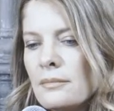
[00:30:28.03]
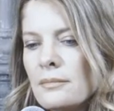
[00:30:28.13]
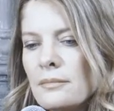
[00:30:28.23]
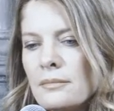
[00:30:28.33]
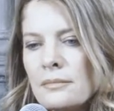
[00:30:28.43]

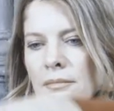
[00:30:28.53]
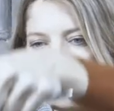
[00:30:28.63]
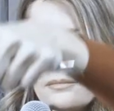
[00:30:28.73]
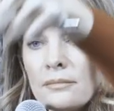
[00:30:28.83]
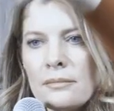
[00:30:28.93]

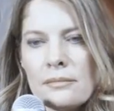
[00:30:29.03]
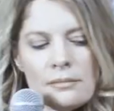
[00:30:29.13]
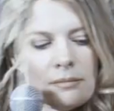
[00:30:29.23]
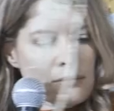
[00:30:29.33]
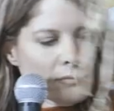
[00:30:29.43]

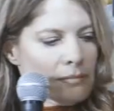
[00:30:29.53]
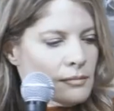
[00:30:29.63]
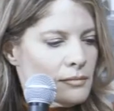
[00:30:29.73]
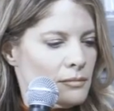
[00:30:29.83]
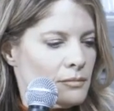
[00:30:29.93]

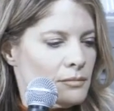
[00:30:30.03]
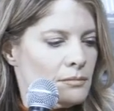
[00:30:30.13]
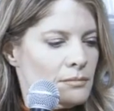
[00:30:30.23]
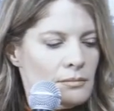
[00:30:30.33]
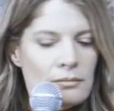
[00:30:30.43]

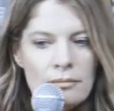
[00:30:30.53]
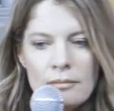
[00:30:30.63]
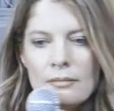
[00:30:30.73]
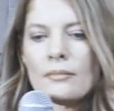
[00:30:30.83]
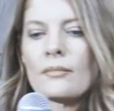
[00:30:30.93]
[no speech]